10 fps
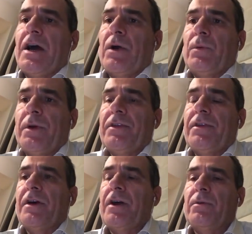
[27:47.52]
with
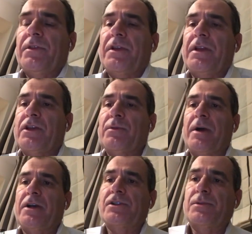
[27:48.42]
an
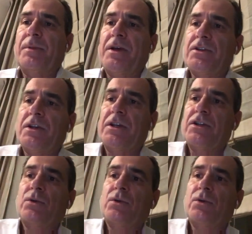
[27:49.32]
acupuncture specialist